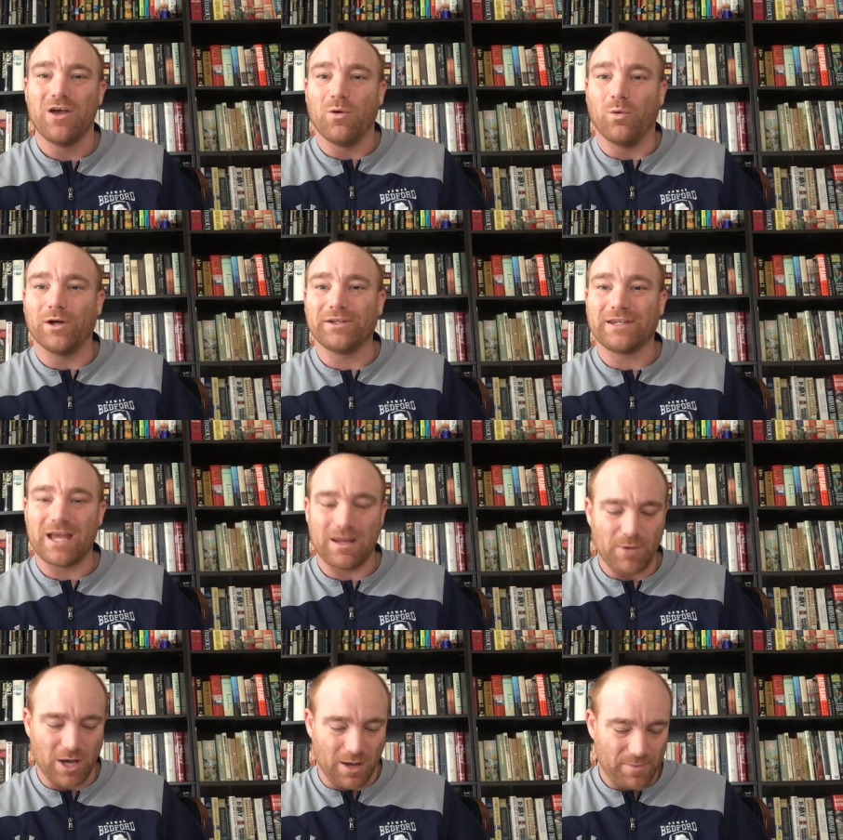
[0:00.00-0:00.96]
one
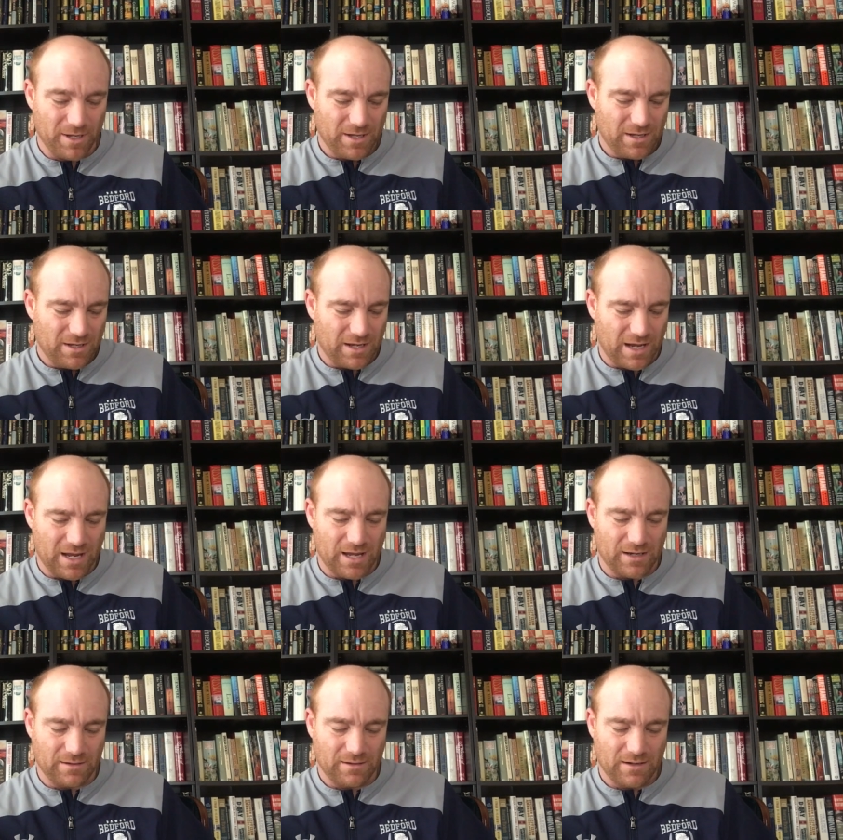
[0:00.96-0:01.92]
came up.
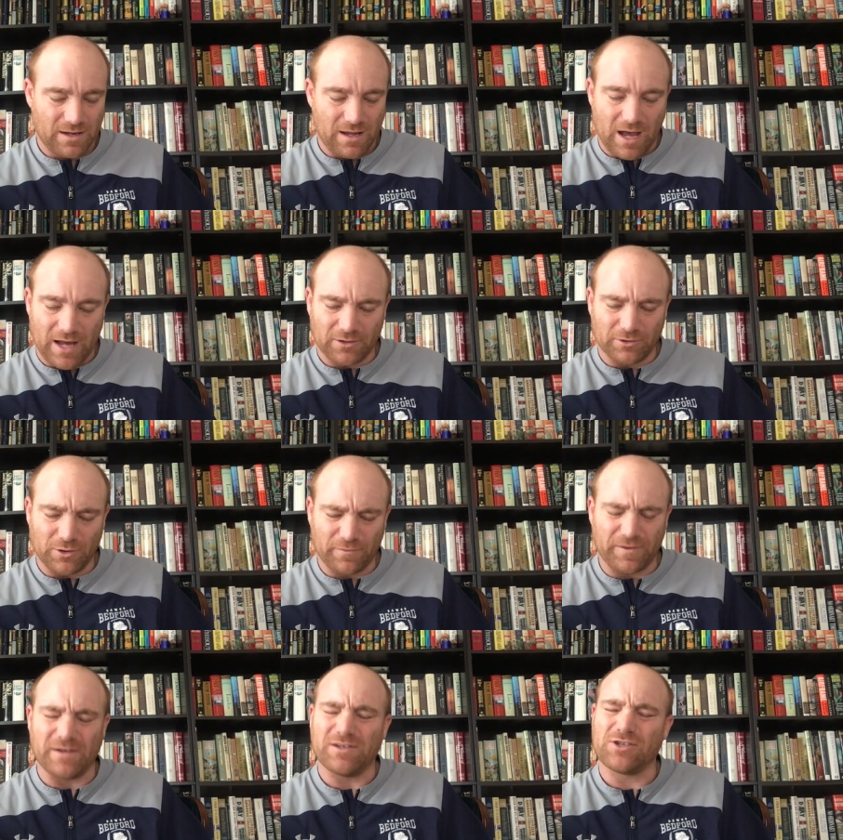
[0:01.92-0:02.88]
And I don't know
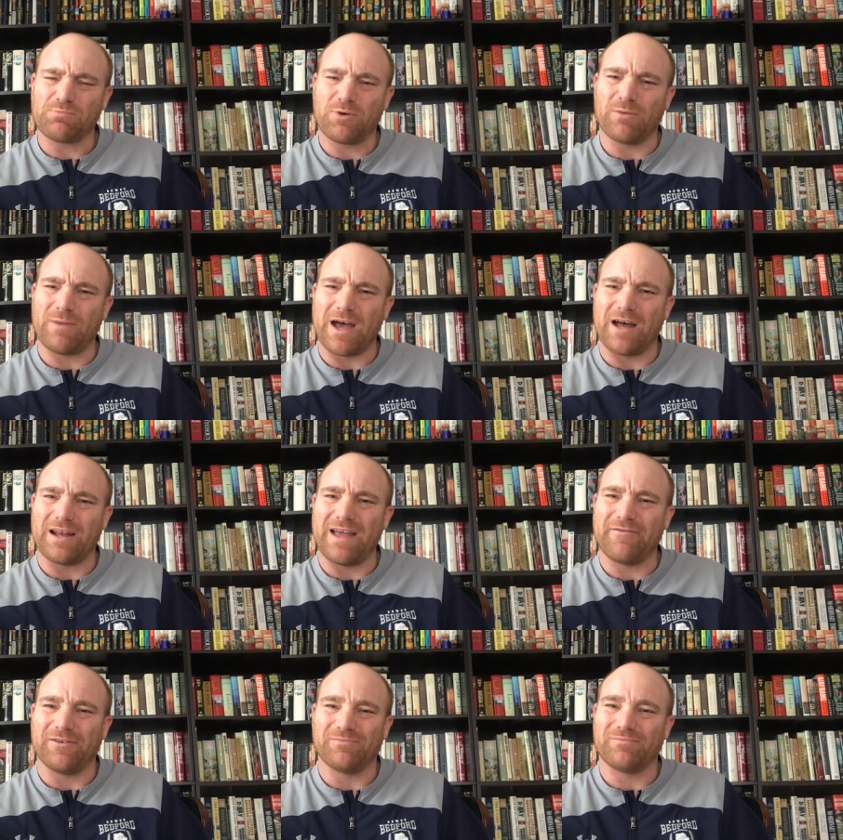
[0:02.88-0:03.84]
if they just put them out. I
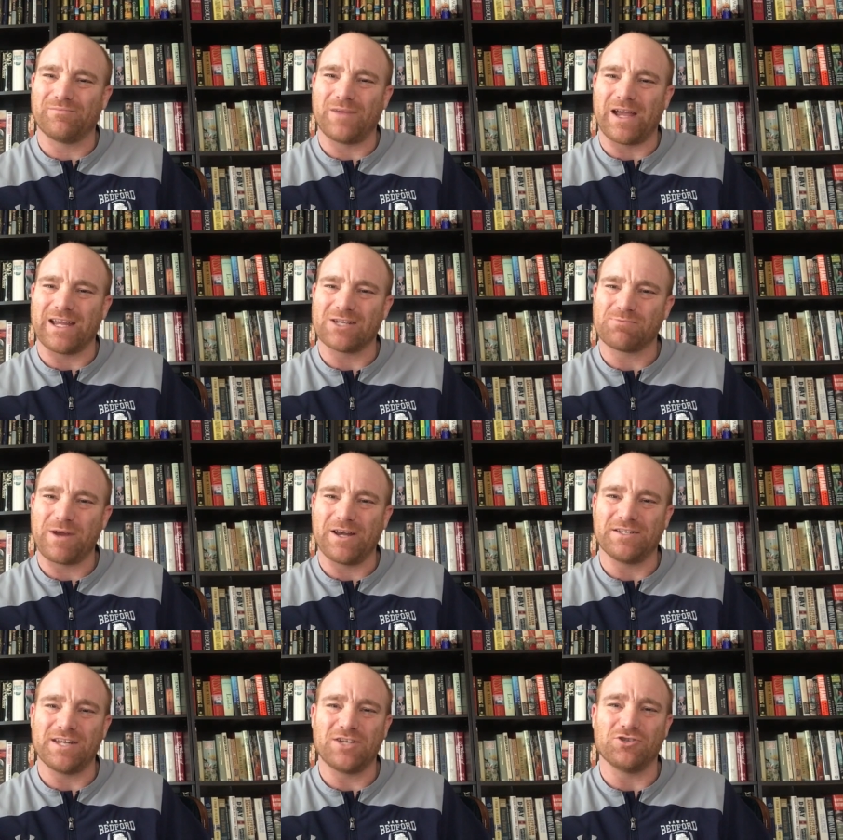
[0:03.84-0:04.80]
haven't I guess paid
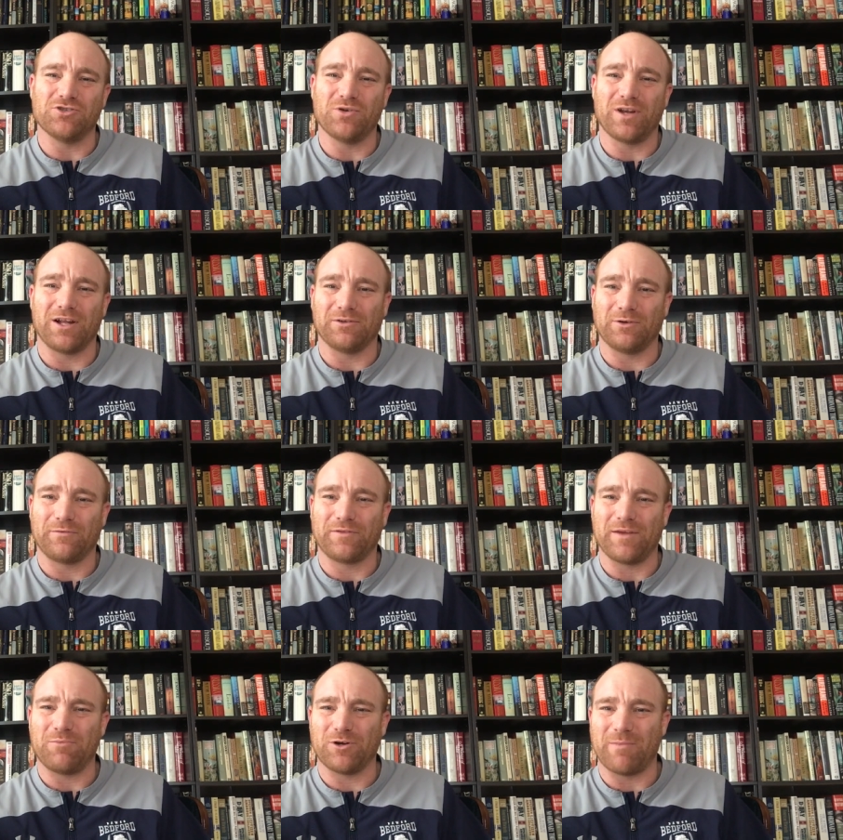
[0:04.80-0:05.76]
attention to it. I don't know if
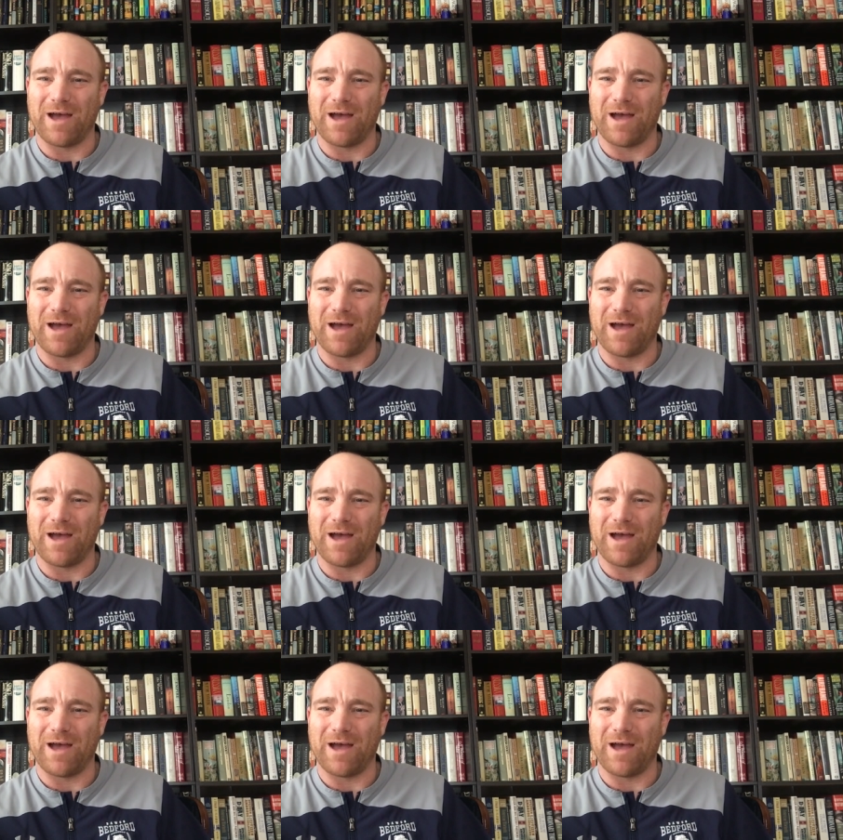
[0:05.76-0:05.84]
they put them